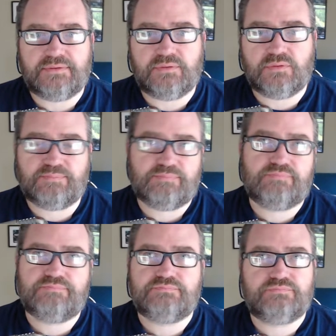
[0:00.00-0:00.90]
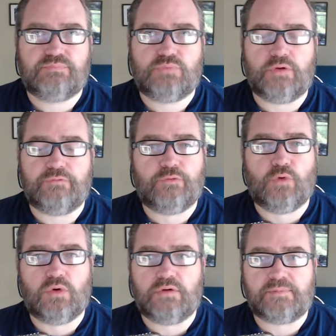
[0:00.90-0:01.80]
or
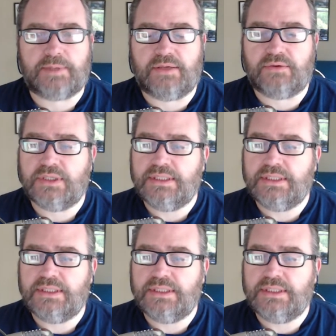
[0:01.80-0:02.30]
0.4 of a pound.